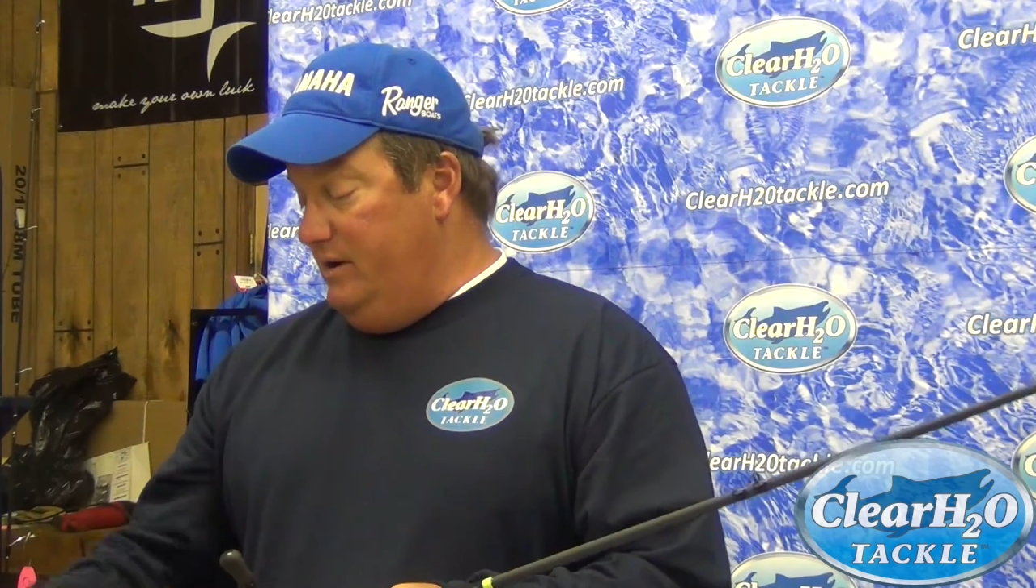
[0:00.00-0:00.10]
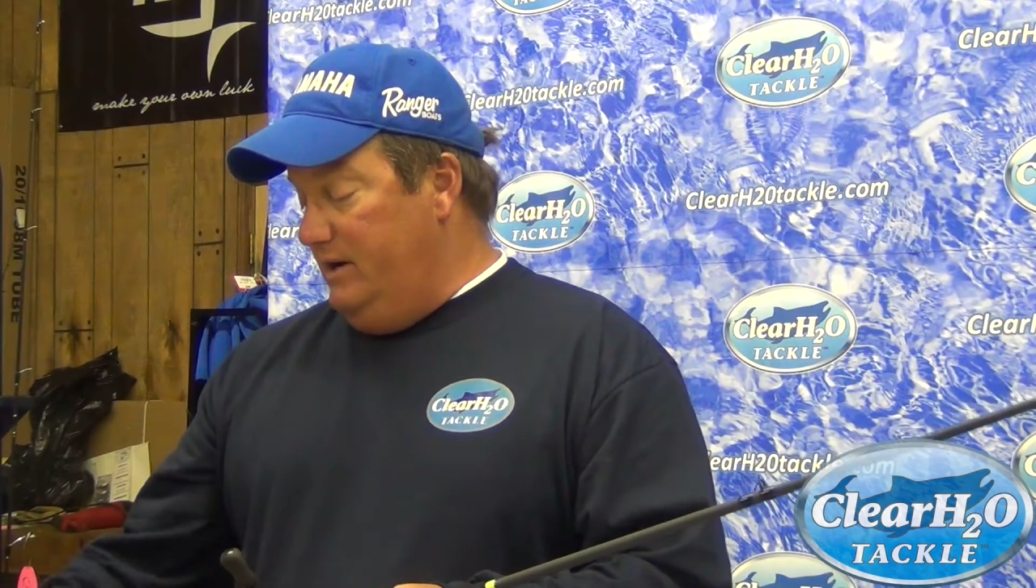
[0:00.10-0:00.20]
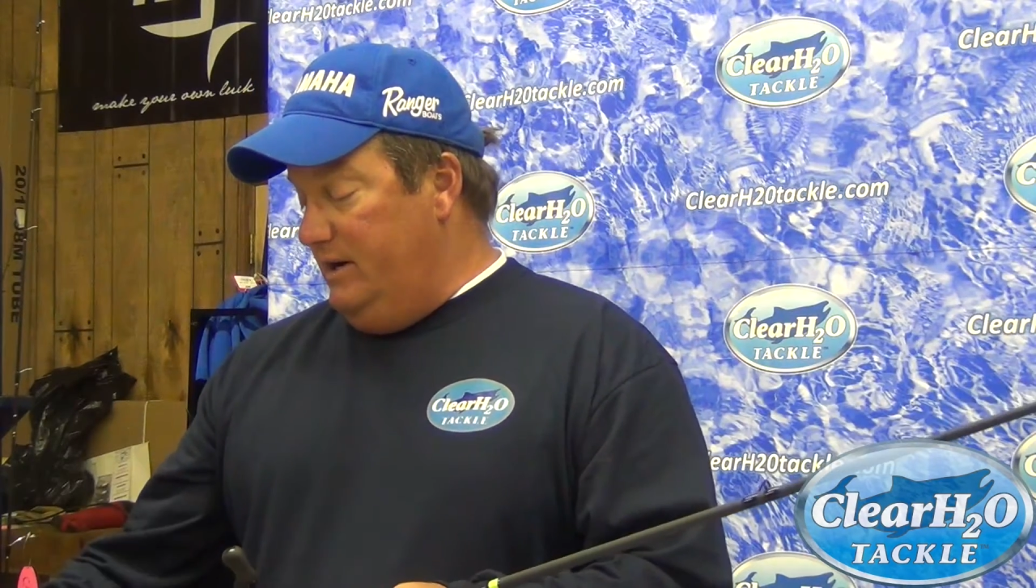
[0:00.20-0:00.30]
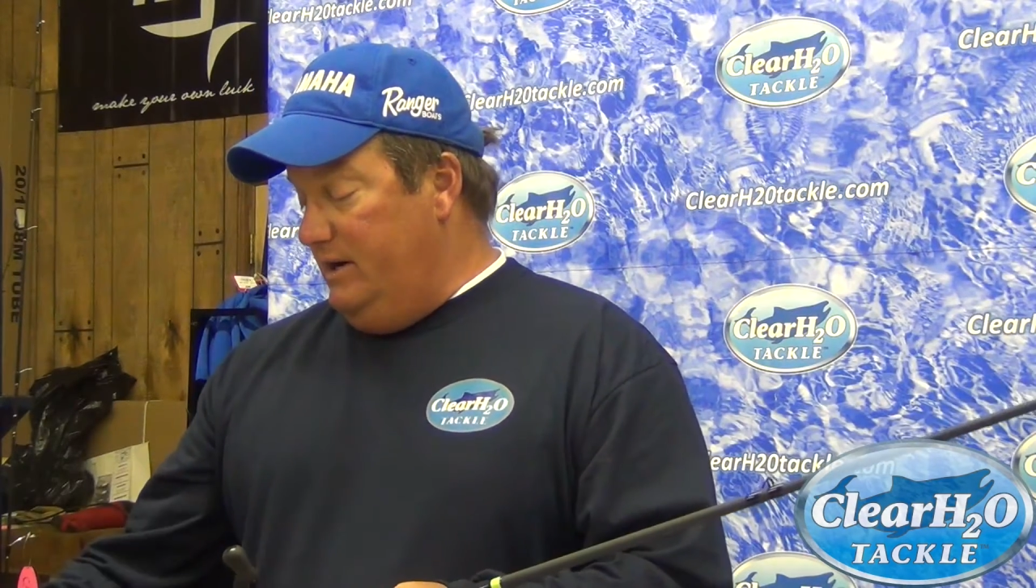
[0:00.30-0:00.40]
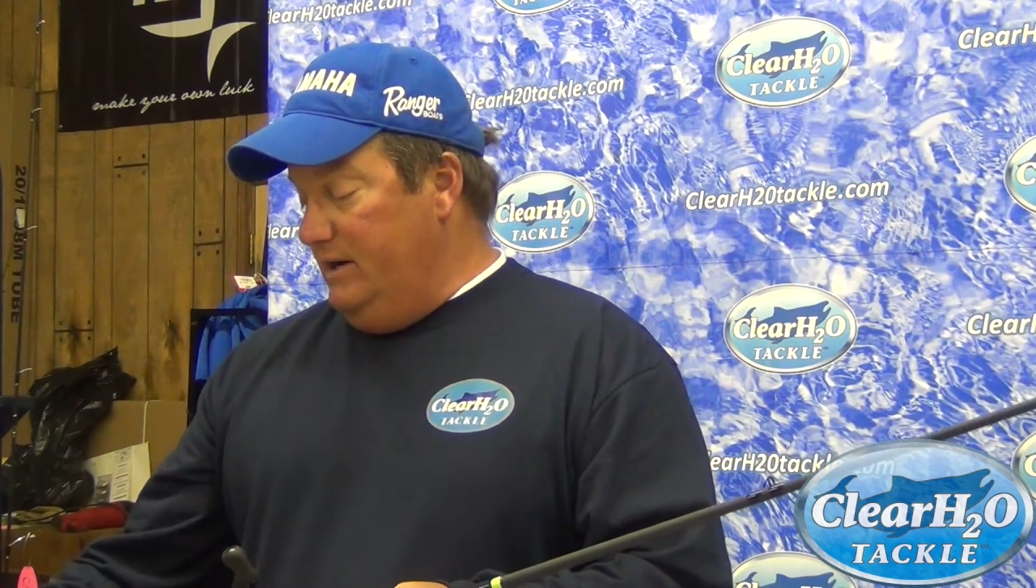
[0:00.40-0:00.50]

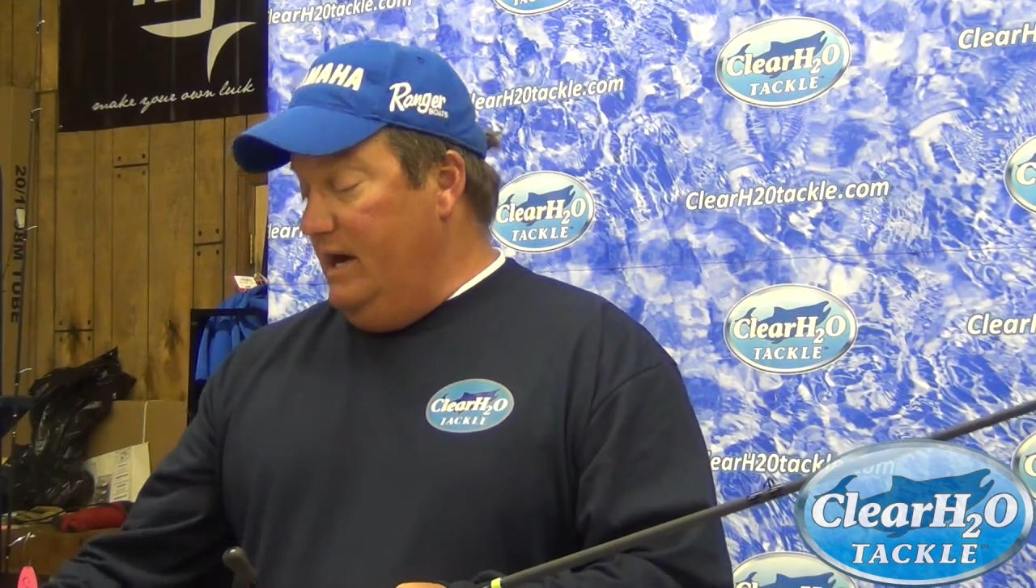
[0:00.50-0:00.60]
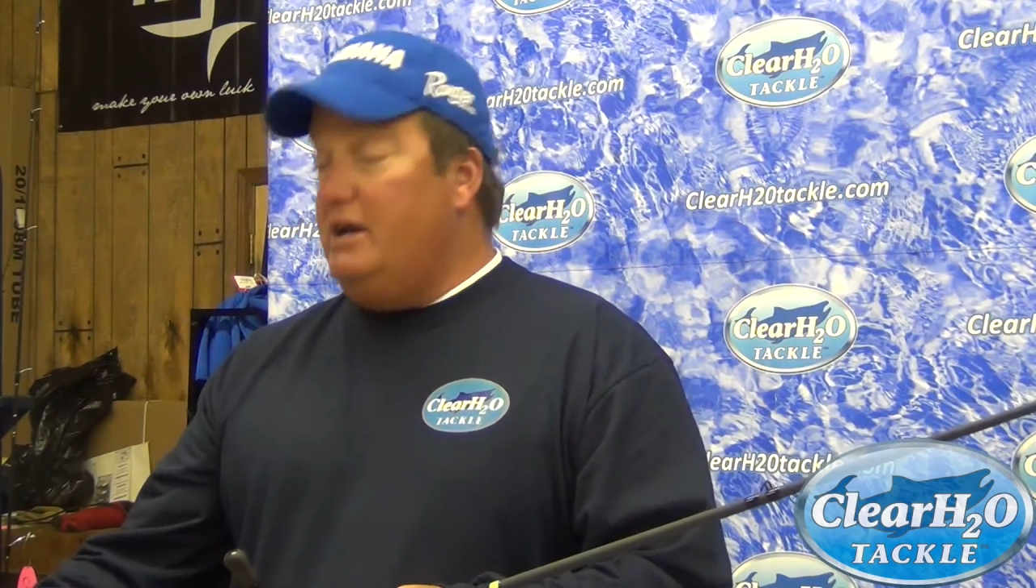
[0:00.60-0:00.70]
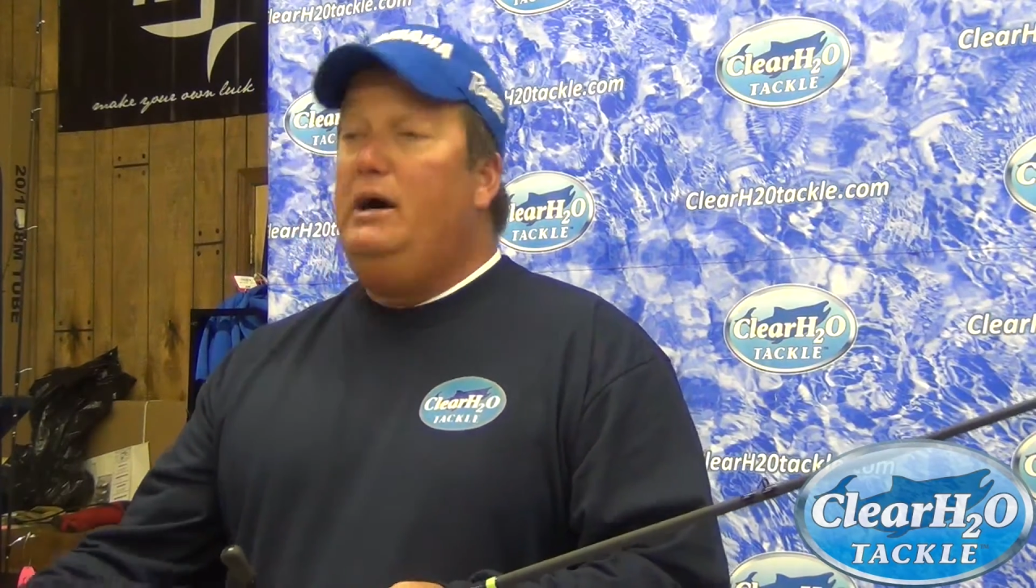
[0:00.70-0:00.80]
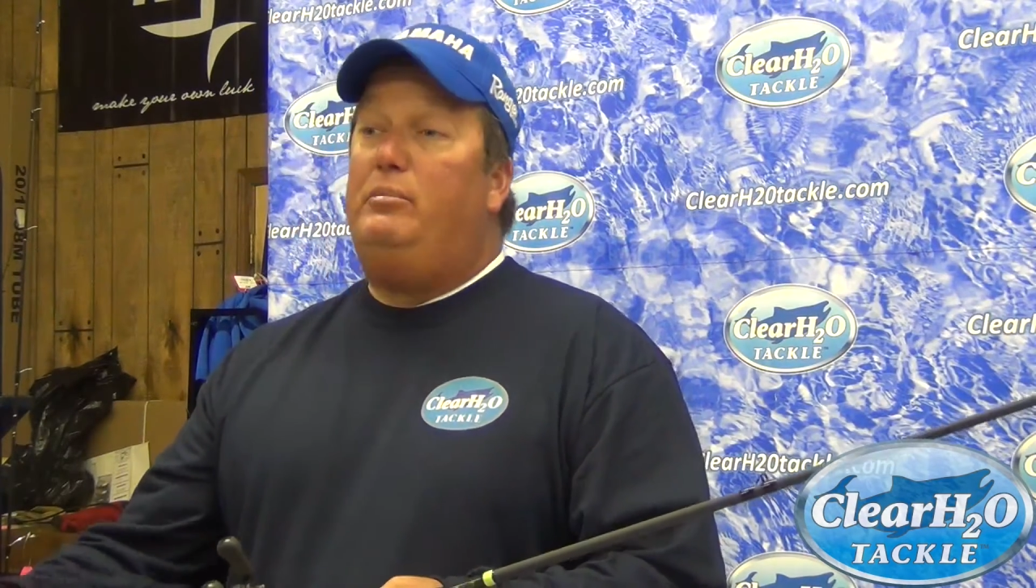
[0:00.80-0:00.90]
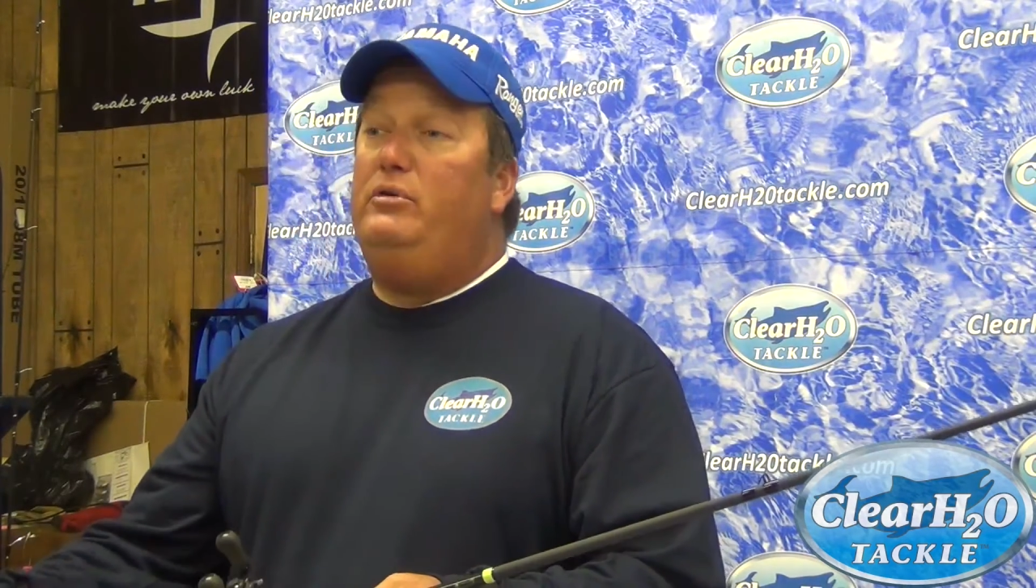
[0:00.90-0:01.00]
I got
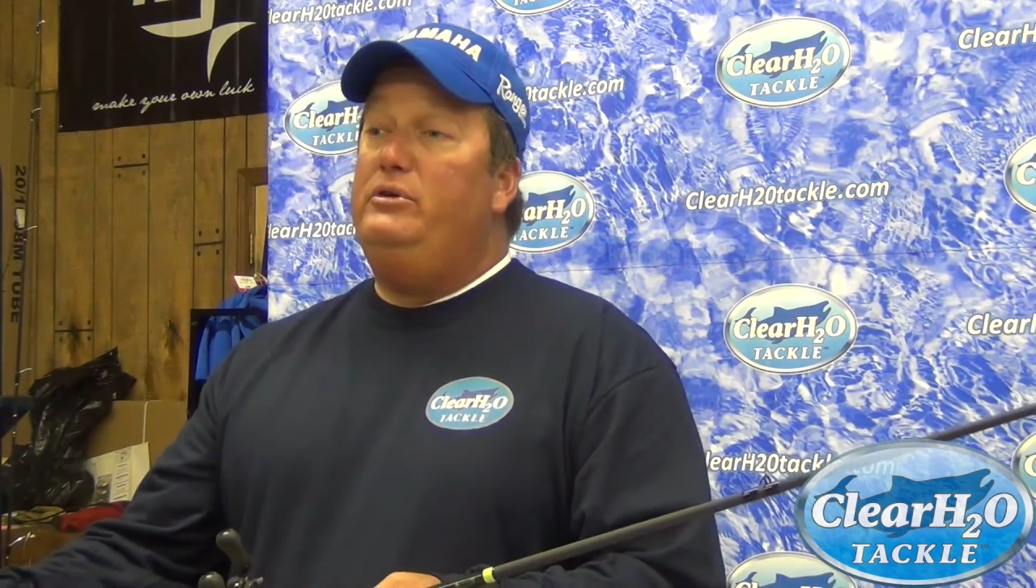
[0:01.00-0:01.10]
a couple